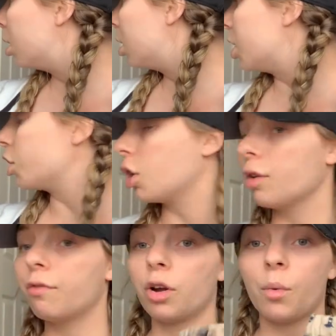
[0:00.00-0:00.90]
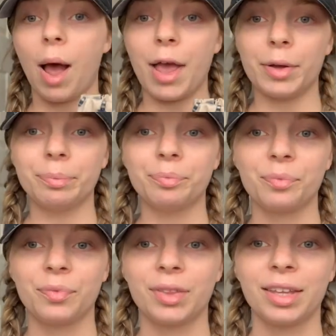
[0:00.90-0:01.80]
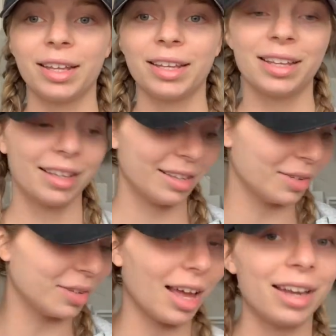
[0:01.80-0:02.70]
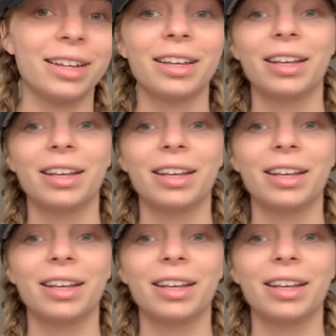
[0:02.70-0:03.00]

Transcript: a while. Hold on.